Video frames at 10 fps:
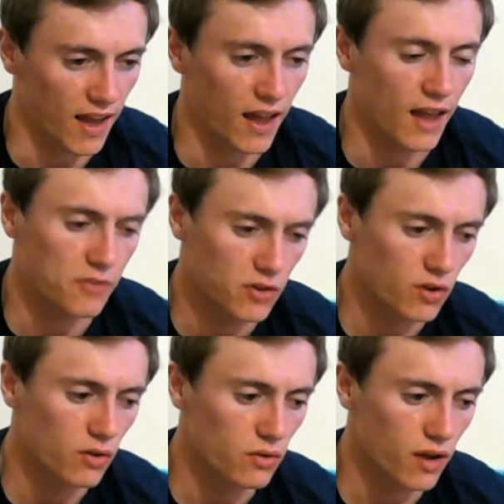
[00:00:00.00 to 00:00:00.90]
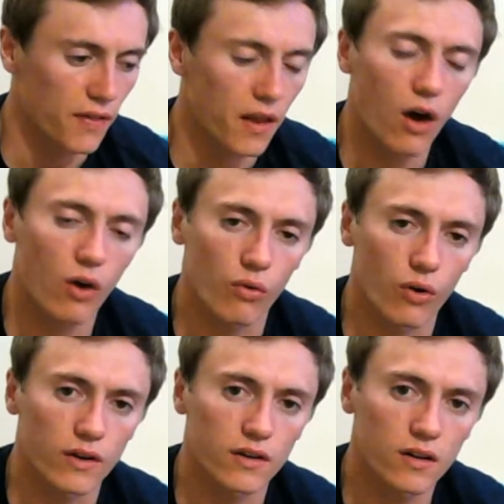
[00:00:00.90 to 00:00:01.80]
if you do that in the long
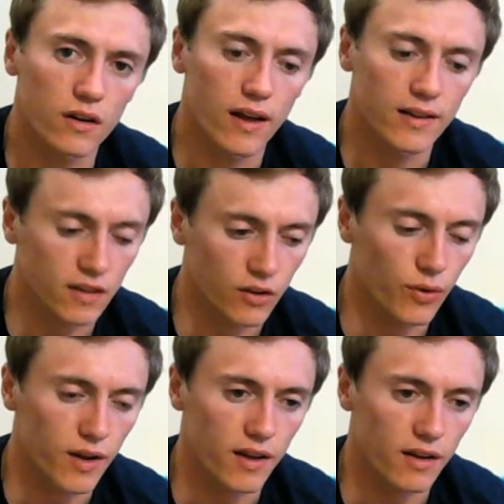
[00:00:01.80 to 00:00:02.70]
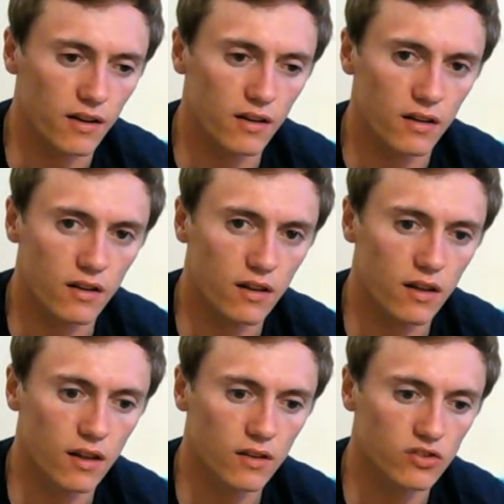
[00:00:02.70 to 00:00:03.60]
run, it's going to really hurt.
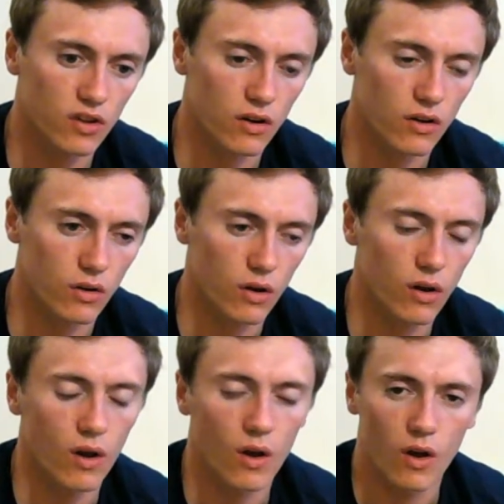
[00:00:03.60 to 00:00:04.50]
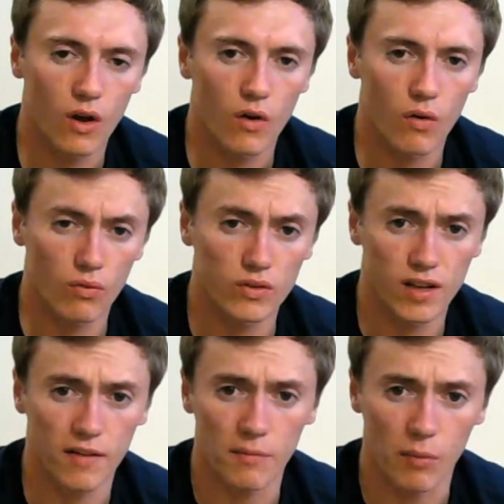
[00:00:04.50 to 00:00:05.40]
So
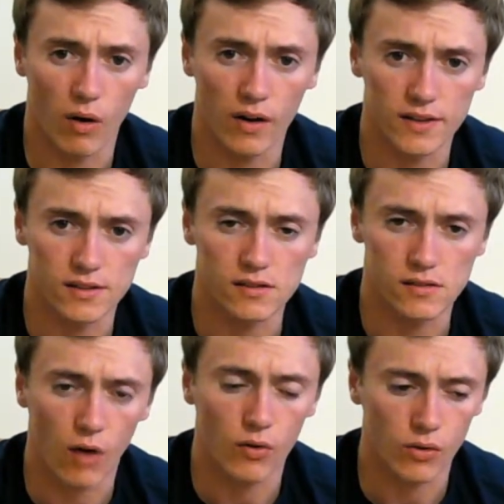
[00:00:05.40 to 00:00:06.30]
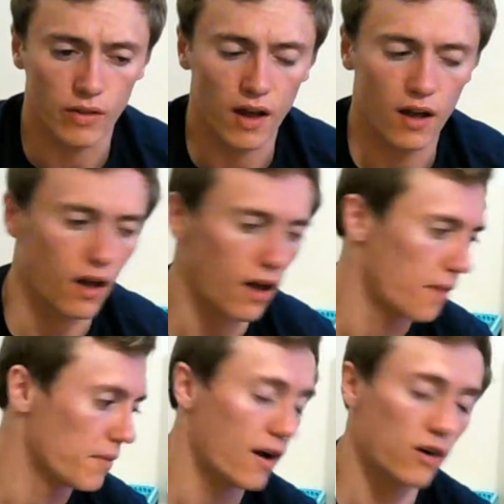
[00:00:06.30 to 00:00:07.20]
tip number one is don't do that.
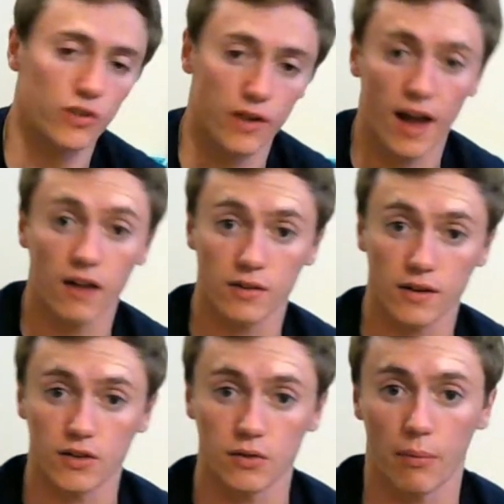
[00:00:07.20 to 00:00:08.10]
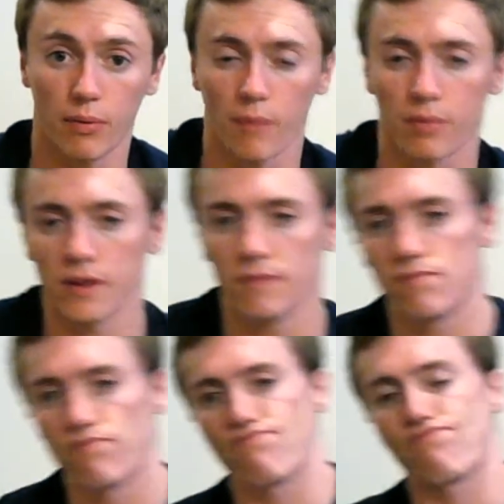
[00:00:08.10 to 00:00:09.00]
Now I'll show you how to actually do it properly.
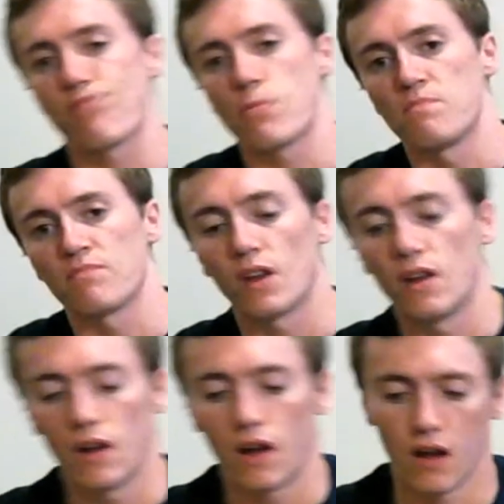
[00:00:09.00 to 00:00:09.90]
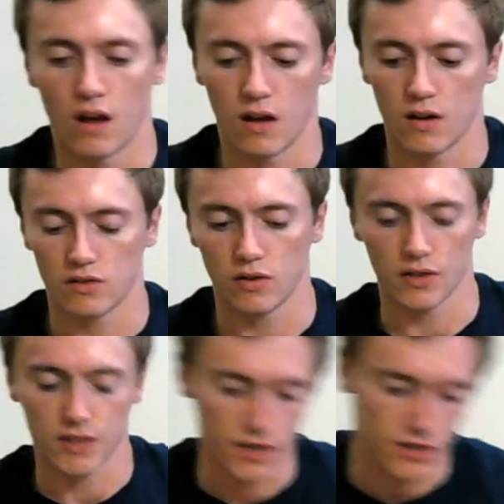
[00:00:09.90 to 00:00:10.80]
So
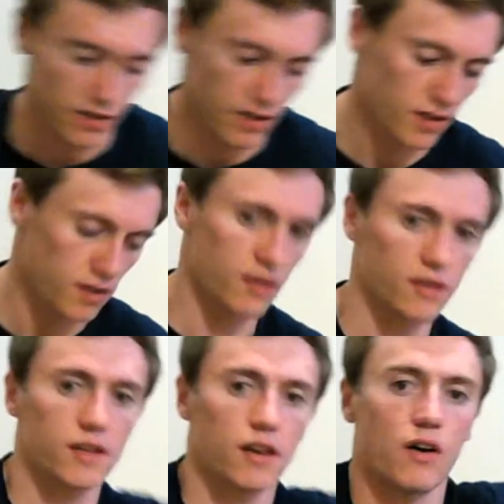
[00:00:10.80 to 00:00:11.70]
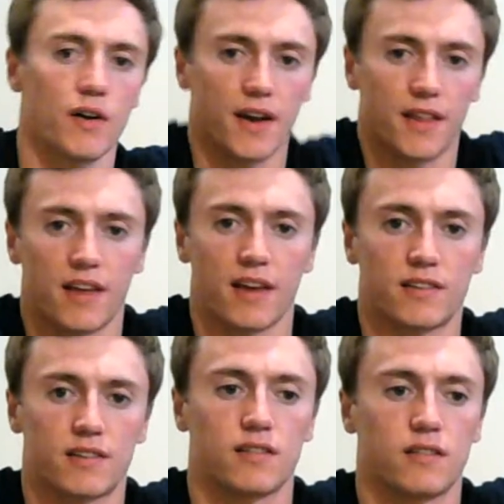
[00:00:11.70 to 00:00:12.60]
essentially, instead of going like
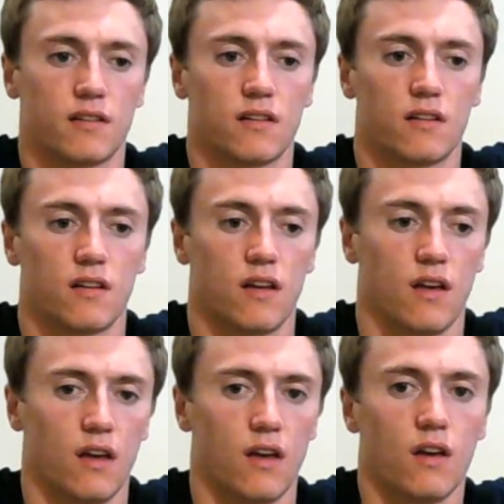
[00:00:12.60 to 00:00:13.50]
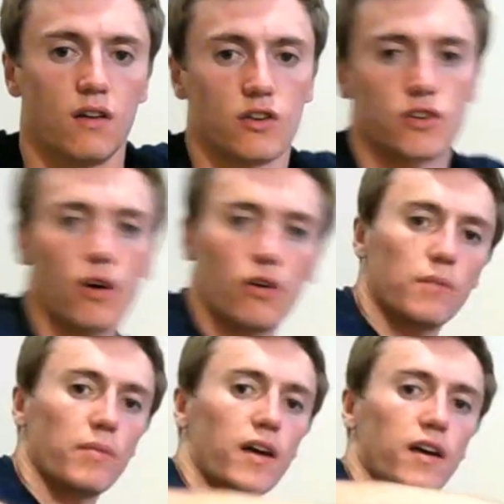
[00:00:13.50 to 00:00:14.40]
this, your shoulder
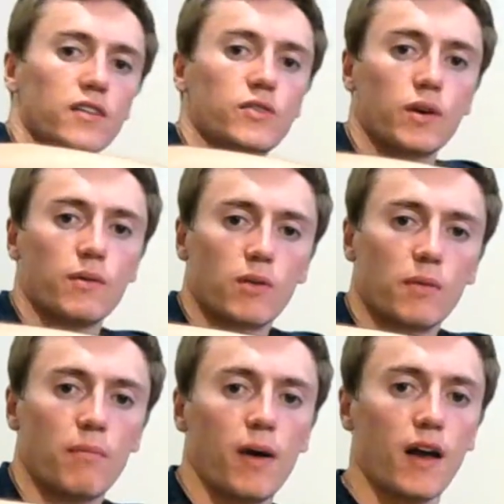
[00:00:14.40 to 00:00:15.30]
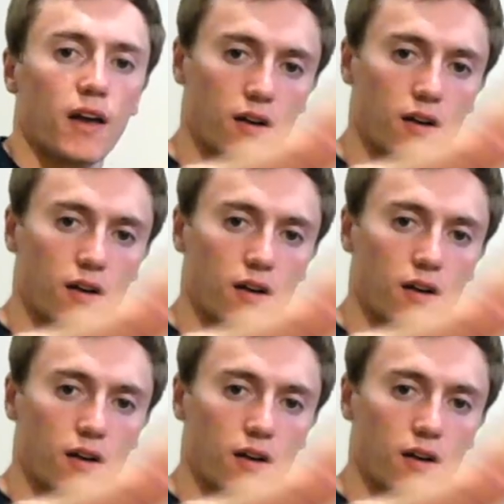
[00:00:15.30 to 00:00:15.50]
blades want to be coming back.